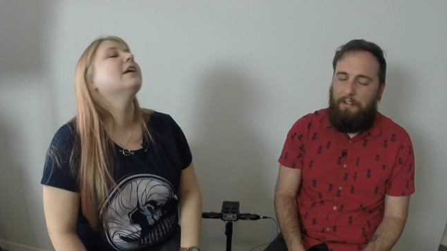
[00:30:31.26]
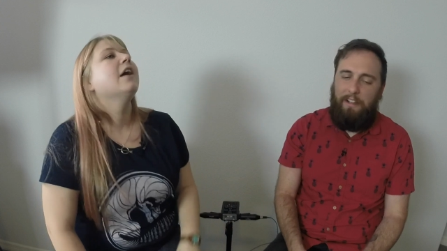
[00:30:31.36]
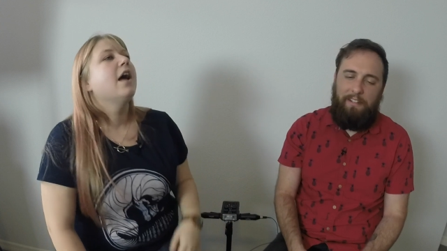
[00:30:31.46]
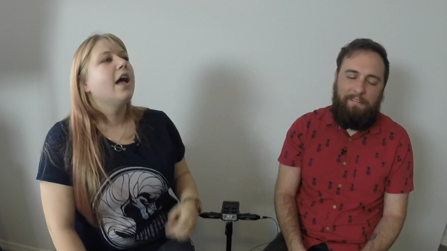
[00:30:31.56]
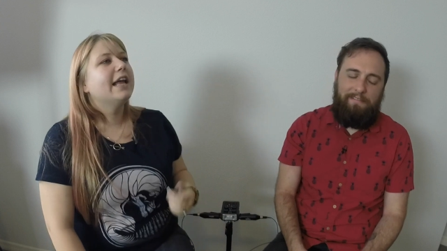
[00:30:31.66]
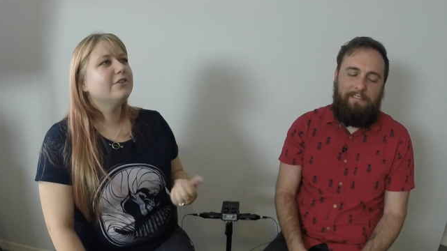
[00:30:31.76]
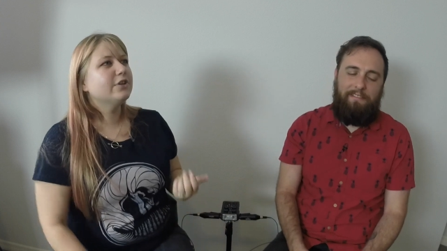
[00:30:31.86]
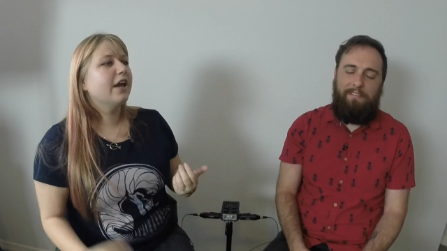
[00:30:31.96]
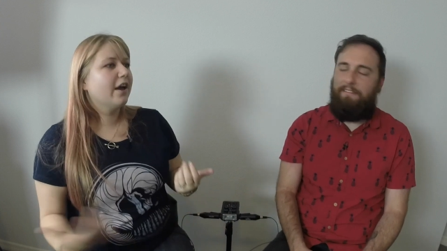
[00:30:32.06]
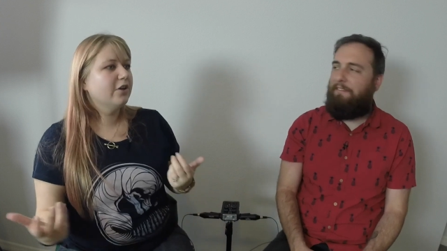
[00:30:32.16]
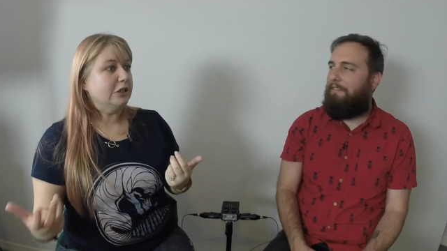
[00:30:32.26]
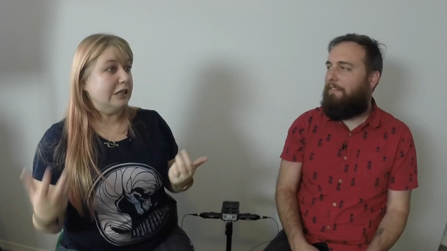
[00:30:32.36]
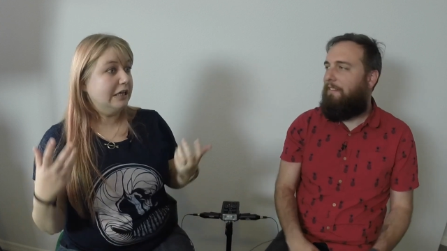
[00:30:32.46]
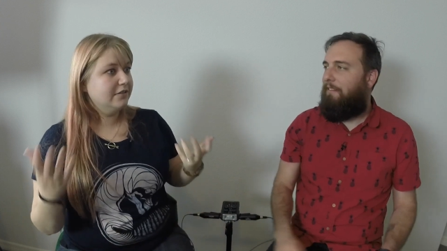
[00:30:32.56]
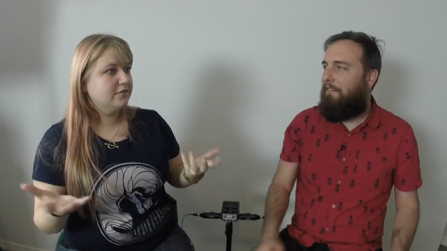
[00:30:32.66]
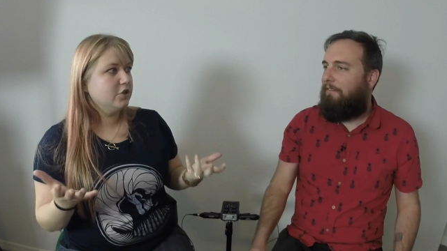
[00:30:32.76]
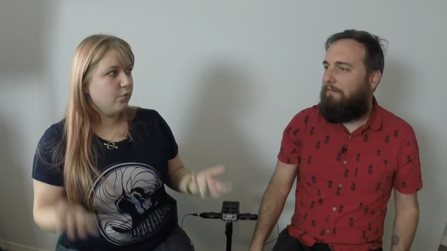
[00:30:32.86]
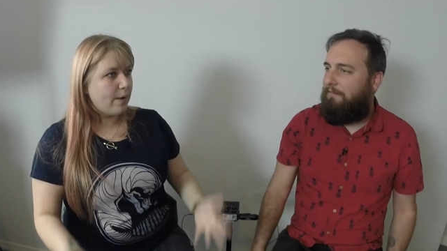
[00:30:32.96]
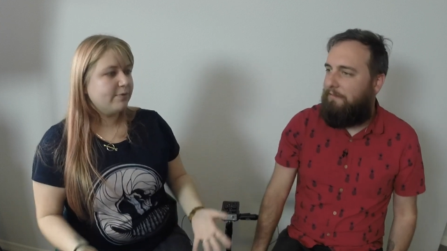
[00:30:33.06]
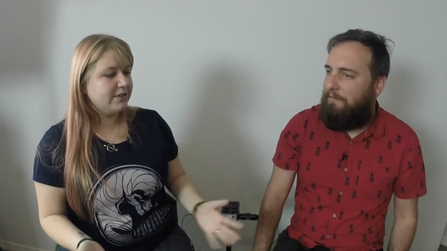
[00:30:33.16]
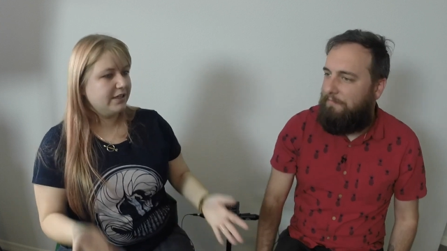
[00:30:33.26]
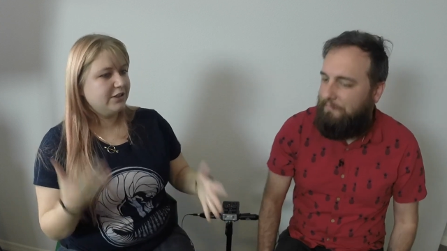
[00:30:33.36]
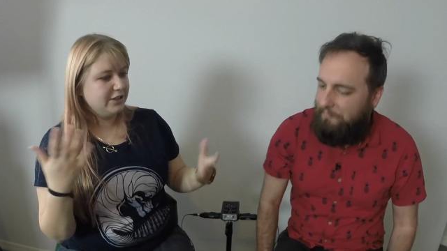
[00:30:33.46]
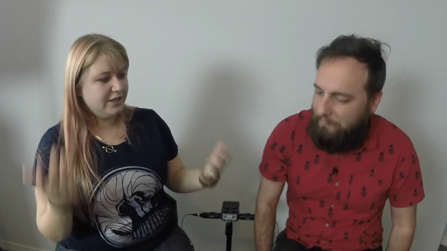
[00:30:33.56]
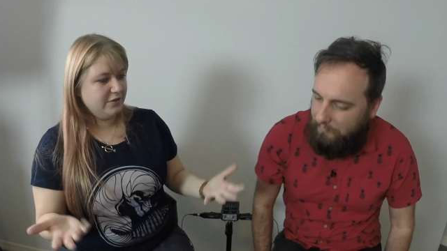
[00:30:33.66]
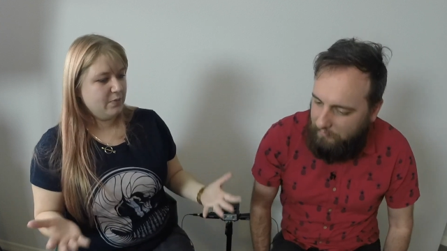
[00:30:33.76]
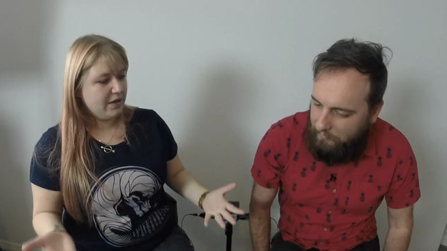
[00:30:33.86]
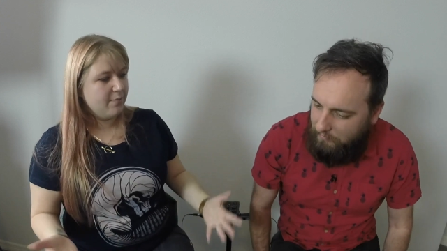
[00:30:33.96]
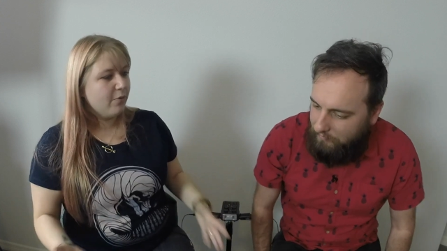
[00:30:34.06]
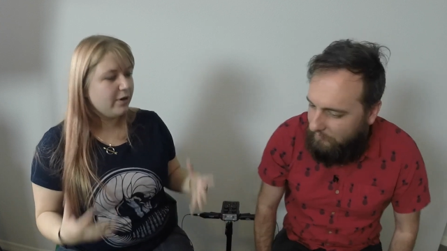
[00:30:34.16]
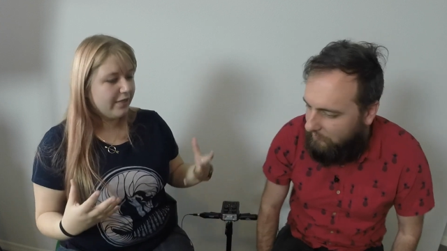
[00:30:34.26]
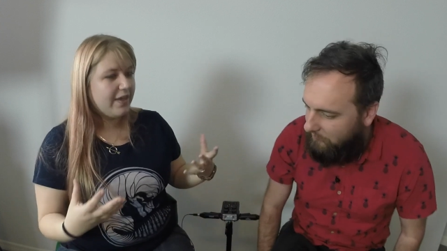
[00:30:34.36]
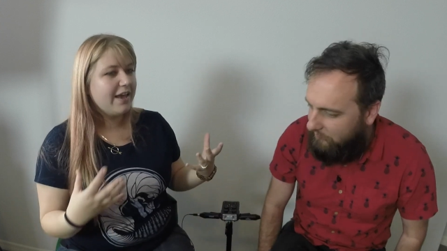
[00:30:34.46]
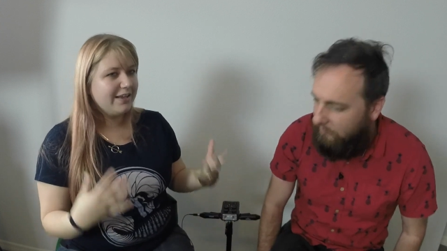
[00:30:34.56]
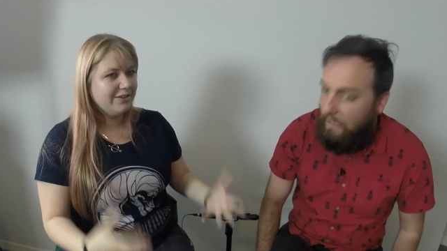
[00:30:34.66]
Speaker 1: Okay. And so yeah, I understand. You know, representation is a big important thing.